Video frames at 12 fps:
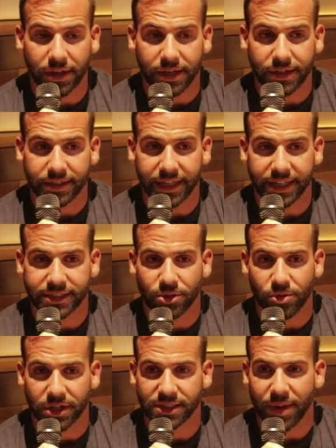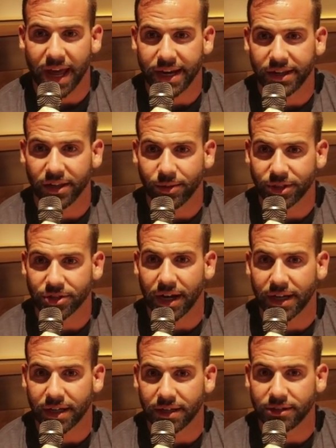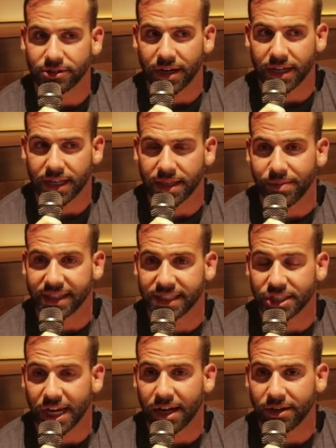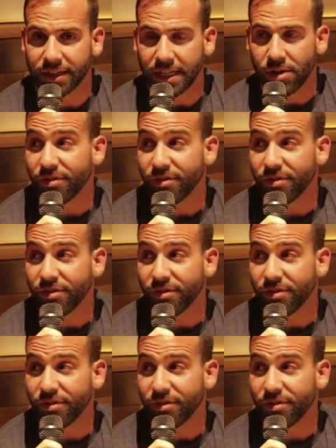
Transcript: And yeah, so we're expanding a little bit, trying to get the message out.